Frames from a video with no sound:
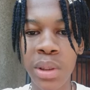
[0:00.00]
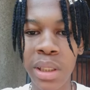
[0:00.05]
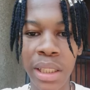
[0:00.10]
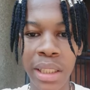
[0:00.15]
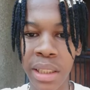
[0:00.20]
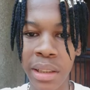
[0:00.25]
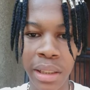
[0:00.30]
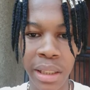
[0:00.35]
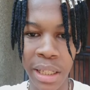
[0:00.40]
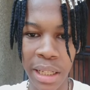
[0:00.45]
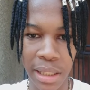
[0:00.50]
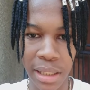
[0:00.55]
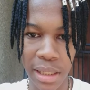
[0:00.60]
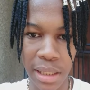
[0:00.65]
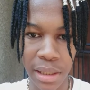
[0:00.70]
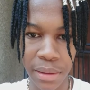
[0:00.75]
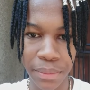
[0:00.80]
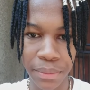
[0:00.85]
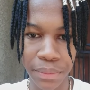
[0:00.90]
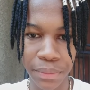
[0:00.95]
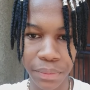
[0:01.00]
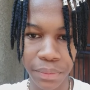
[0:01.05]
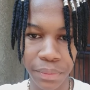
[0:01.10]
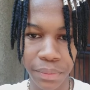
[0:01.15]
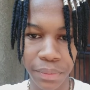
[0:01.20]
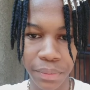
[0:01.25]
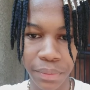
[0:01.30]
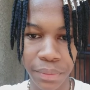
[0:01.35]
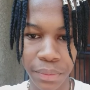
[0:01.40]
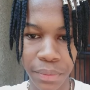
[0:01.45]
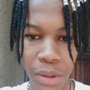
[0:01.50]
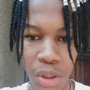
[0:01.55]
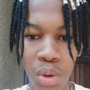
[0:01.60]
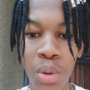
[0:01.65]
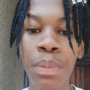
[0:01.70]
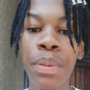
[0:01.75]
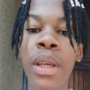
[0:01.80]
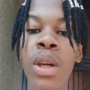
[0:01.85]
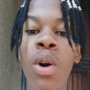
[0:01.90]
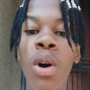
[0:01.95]
didn't last. To
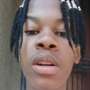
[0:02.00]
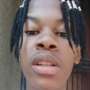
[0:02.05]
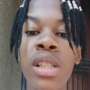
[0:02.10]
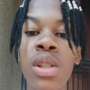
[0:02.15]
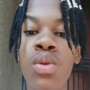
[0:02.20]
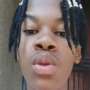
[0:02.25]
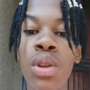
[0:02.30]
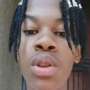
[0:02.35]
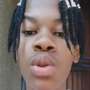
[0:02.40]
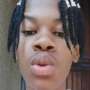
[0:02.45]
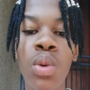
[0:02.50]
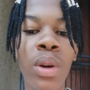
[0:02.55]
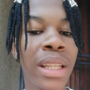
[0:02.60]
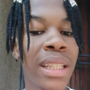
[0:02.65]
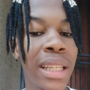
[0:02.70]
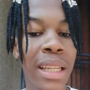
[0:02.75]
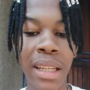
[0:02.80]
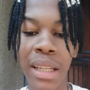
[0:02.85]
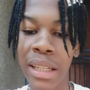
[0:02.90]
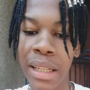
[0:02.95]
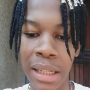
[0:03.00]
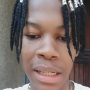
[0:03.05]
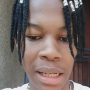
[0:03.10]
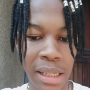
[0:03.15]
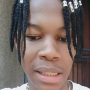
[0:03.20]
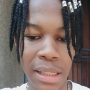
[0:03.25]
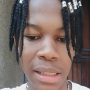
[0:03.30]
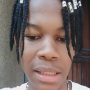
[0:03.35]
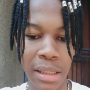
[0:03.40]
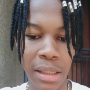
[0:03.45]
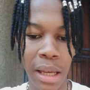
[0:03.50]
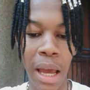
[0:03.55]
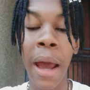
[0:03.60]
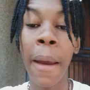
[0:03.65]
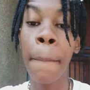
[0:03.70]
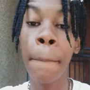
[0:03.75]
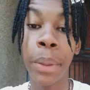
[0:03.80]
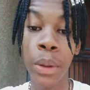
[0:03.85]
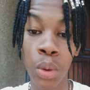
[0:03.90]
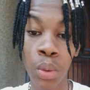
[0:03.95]
be honest with you, it didn't last. I
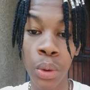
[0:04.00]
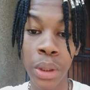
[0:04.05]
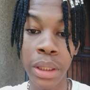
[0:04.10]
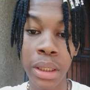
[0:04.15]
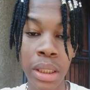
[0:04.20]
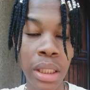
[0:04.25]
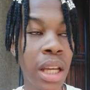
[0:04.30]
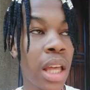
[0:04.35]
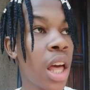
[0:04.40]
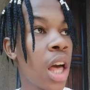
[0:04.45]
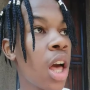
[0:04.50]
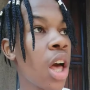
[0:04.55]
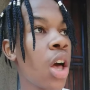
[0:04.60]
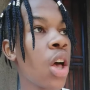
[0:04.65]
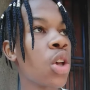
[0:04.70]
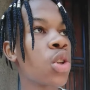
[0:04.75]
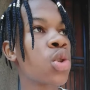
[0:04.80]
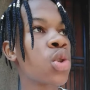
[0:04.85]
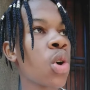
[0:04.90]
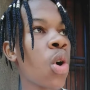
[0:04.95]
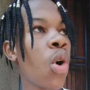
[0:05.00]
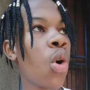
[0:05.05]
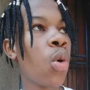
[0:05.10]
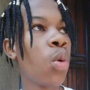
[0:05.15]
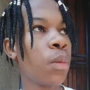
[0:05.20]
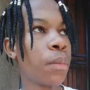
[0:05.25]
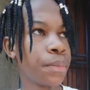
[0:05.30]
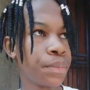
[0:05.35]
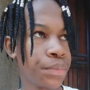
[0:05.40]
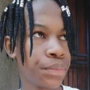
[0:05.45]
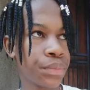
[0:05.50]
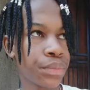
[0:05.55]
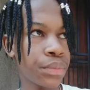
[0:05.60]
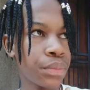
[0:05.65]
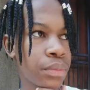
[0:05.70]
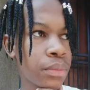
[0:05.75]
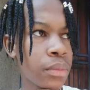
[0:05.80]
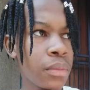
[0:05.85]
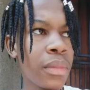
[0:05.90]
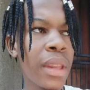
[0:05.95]
blew it. So
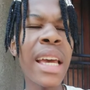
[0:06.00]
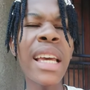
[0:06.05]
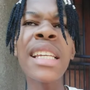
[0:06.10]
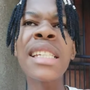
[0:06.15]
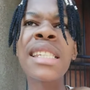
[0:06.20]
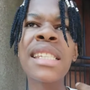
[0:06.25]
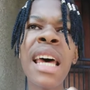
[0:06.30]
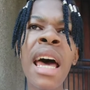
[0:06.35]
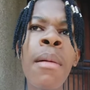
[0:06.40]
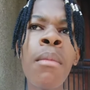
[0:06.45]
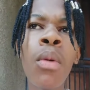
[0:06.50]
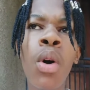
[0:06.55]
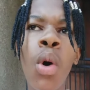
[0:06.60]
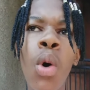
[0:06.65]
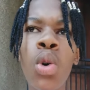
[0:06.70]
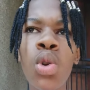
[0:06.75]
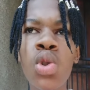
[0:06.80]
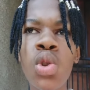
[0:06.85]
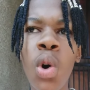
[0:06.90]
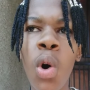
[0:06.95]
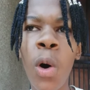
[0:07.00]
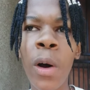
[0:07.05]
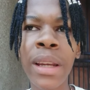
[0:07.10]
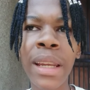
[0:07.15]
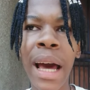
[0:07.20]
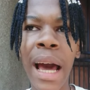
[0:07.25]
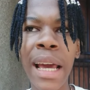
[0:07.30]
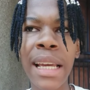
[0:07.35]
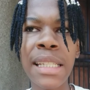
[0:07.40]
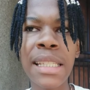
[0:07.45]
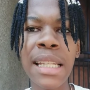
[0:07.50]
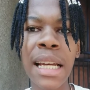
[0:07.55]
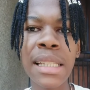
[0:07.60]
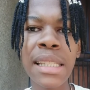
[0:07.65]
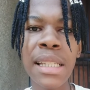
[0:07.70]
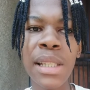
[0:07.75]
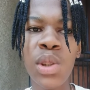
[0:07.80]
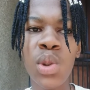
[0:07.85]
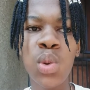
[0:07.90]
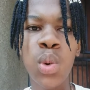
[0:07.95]
as time goes on, I
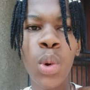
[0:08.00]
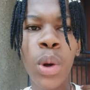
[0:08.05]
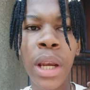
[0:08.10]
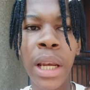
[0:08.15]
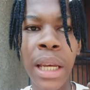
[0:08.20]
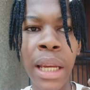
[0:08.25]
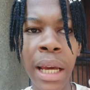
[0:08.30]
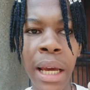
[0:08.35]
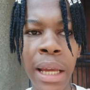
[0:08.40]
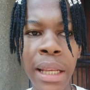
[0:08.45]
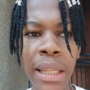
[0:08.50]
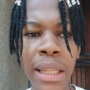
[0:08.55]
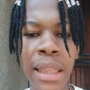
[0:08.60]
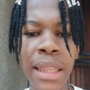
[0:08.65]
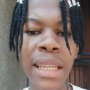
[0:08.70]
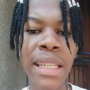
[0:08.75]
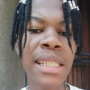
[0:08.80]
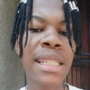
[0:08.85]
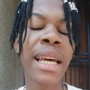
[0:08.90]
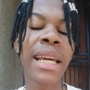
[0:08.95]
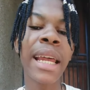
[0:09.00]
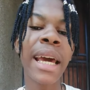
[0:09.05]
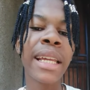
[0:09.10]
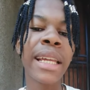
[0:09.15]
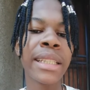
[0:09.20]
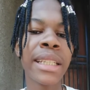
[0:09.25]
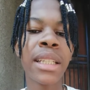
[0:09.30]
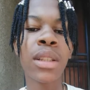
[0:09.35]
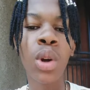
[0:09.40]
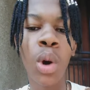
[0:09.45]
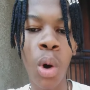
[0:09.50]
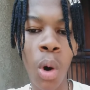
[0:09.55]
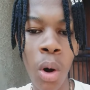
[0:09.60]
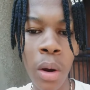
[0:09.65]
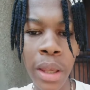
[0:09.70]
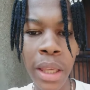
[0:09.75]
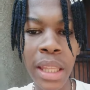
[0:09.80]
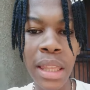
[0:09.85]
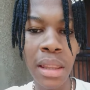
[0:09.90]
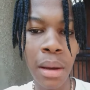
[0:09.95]
started to learn things that I did
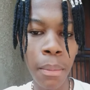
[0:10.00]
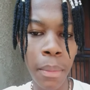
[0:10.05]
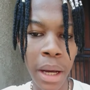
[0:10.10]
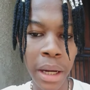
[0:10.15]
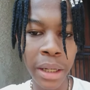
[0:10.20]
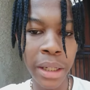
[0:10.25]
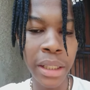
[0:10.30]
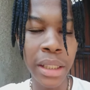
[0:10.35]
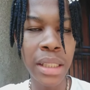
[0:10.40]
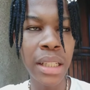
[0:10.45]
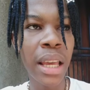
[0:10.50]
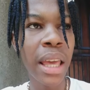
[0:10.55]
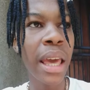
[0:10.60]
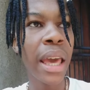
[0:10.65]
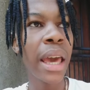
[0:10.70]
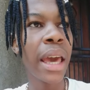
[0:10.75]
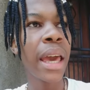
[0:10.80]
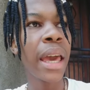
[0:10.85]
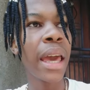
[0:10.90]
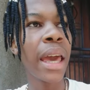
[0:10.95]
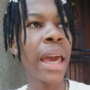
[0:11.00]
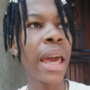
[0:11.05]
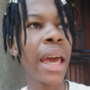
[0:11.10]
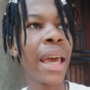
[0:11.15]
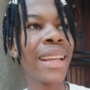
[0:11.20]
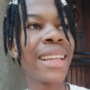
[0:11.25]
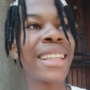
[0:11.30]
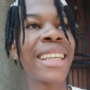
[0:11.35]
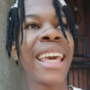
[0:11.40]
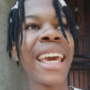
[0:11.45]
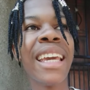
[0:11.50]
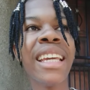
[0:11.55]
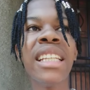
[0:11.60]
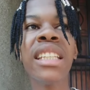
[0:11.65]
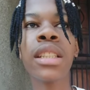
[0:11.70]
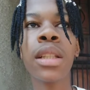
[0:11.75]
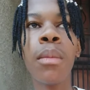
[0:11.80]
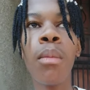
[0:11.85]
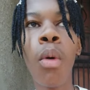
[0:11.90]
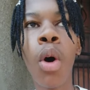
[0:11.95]
wrong in the market and
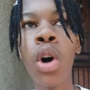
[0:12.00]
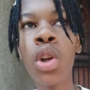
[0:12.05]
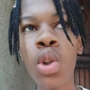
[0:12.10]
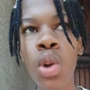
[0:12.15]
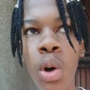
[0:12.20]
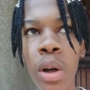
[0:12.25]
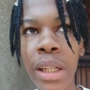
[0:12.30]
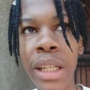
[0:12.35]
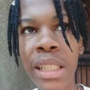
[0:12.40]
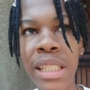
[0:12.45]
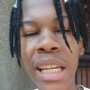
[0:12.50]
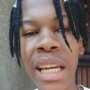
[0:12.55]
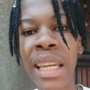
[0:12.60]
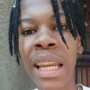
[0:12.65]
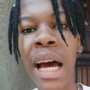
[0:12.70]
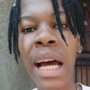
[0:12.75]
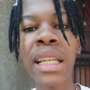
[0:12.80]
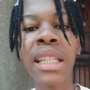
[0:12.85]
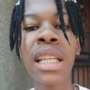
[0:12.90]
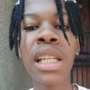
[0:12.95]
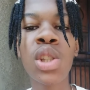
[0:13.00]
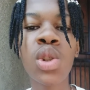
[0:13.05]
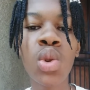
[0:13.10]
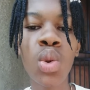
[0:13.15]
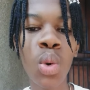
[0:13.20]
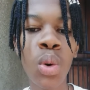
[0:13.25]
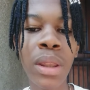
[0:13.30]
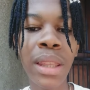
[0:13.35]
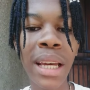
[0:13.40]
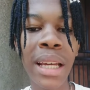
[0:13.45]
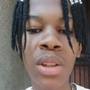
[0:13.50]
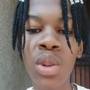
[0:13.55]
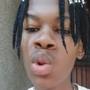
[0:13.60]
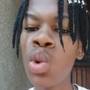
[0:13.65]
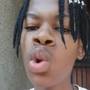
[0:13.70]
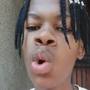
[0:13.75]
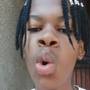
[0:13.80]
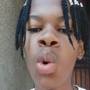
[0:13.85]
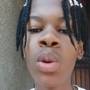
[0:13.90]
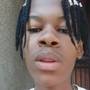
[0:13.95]
gained more knowledge and understood that
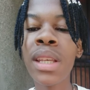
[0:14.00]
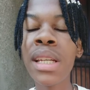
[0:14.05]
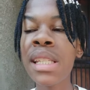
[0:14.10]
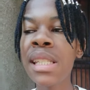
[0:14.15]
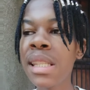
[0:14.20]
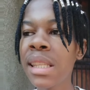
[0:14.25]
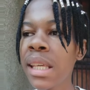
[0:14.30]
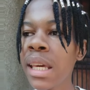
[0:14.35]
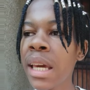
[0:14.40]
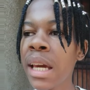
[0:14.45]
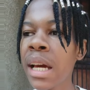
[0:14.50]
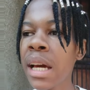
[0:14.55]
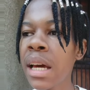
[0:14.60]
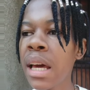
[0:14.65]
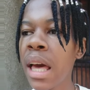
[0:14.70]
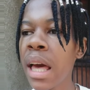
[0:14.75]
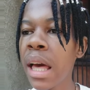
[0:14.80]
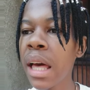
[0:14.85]
no, this thing